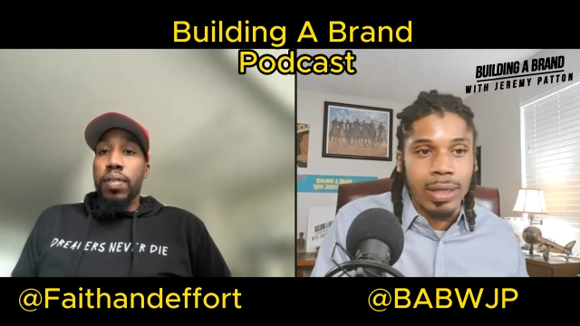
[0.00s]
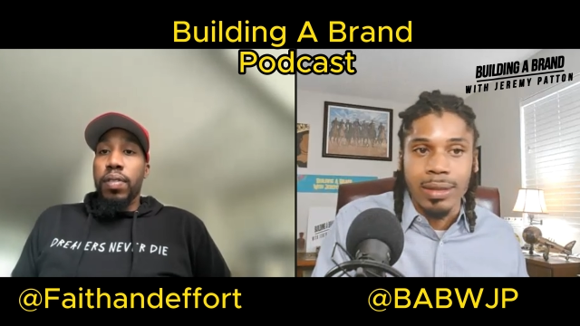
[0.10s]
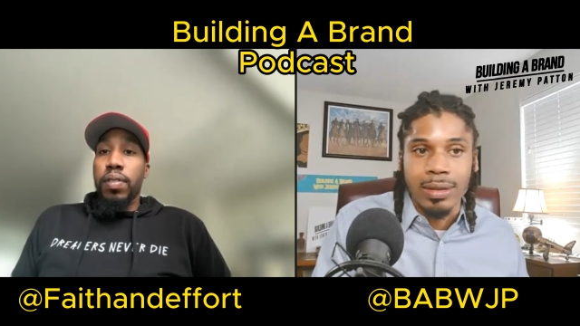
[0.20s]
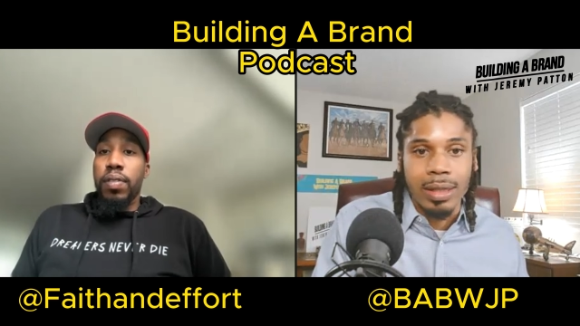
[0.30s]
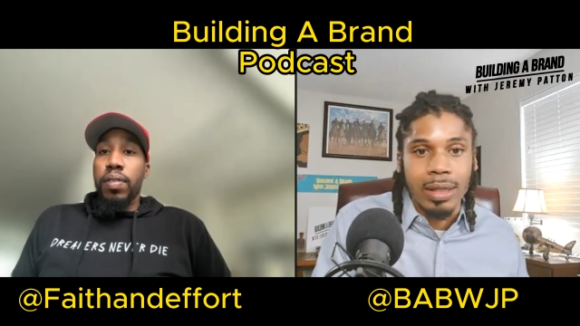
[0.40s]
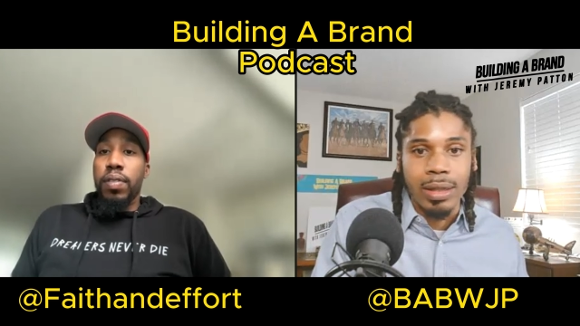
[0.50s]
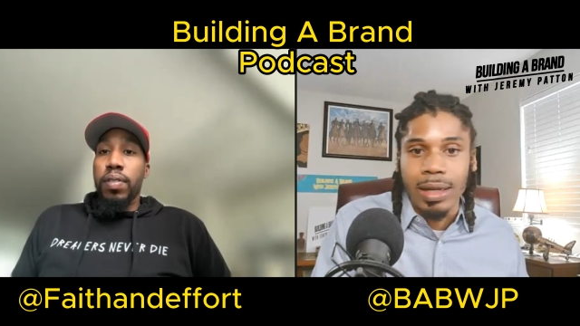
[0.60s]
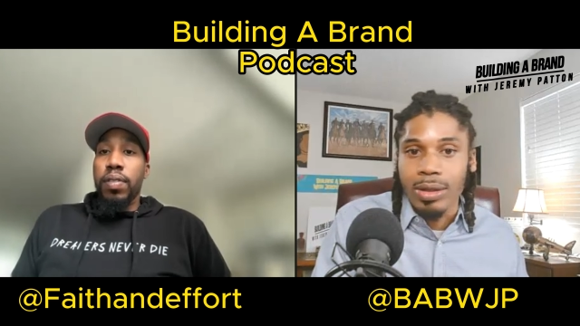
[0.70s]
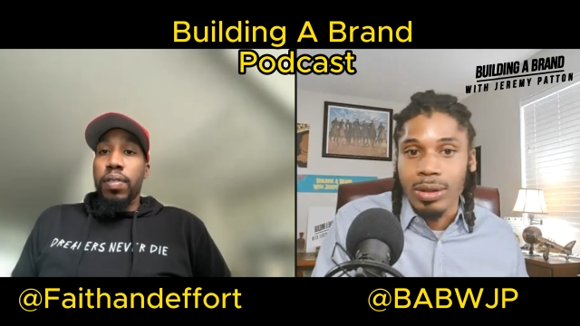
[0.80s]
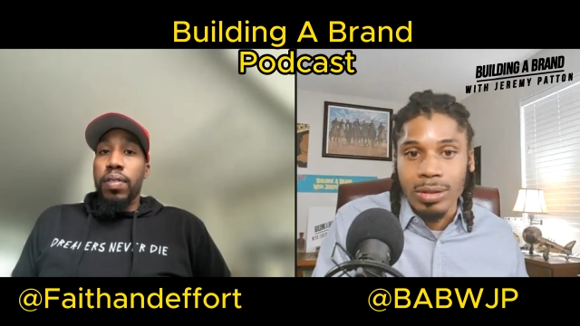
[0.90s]
Speaker 1: Like I said,
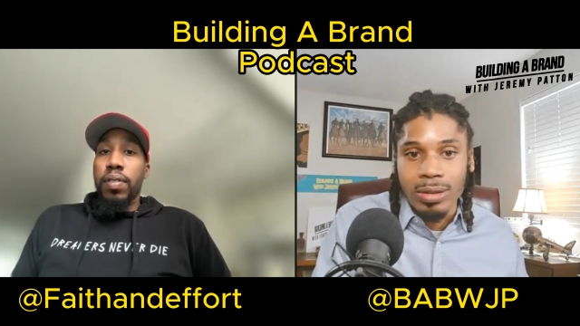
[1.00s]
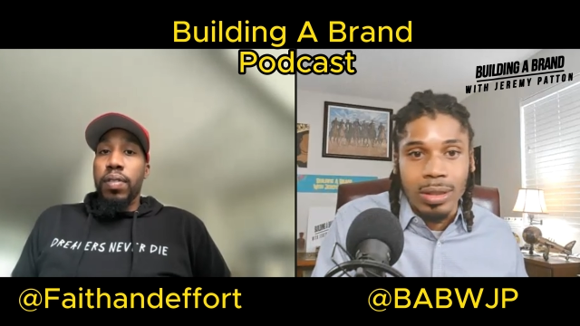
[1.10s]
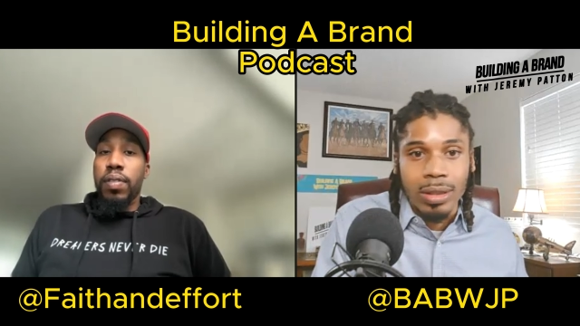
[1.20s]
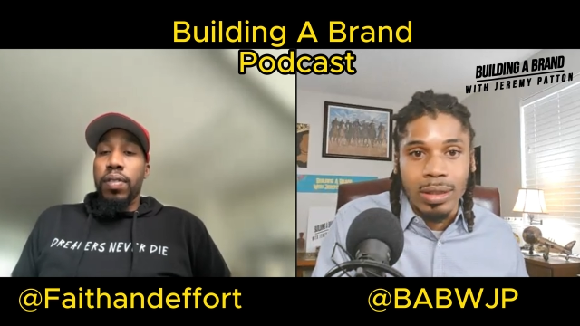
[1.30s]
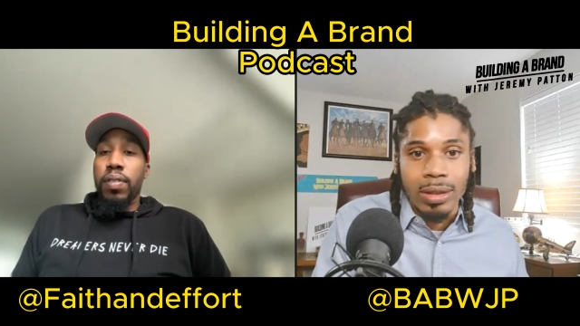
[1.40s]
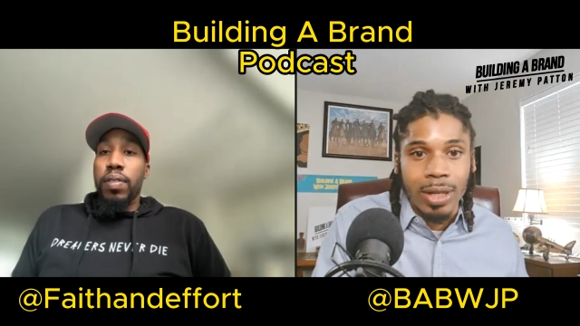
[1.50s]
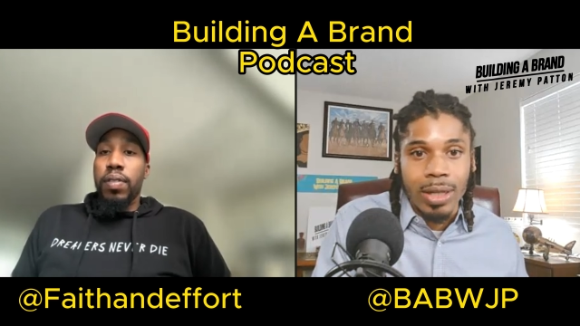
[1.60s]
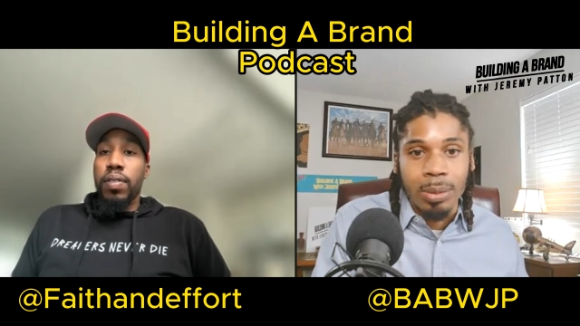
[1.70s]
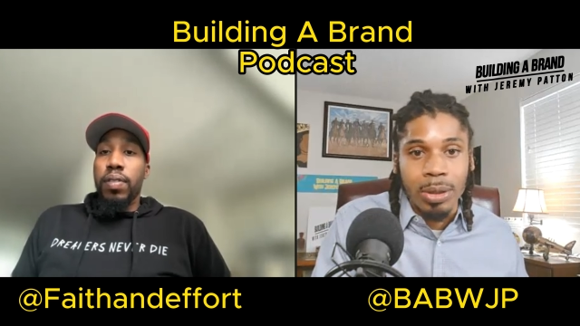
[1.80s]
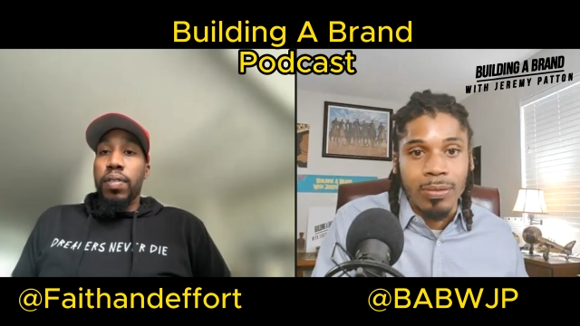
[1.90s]
that they're still in a
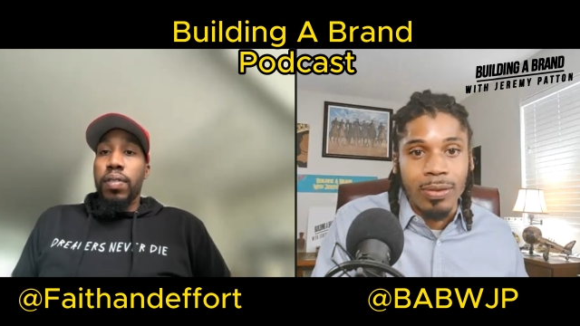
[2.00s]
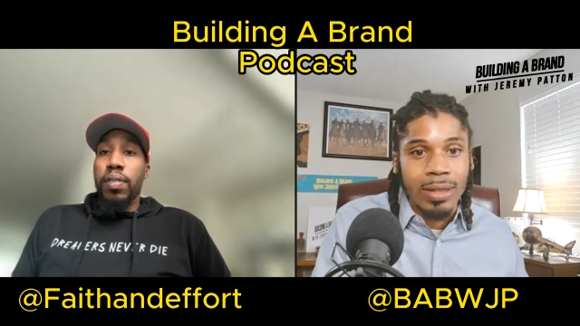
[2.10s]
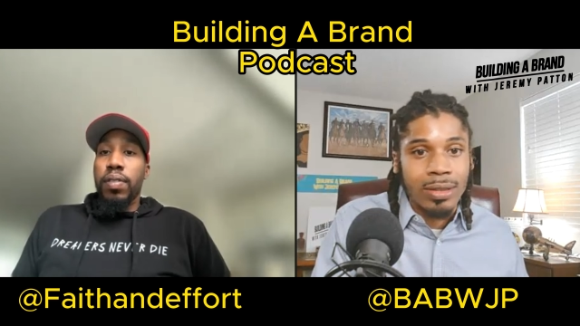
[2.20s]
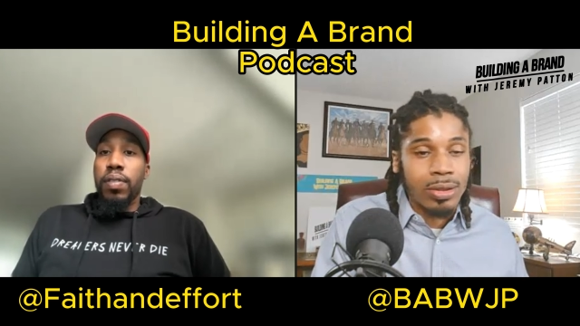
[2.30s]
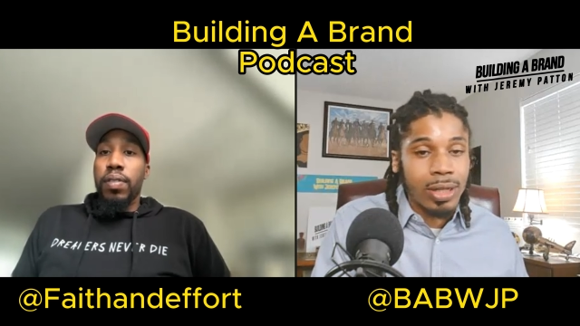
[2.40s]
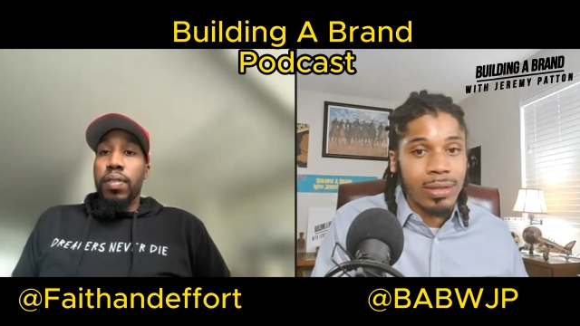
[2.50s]
developing phase. So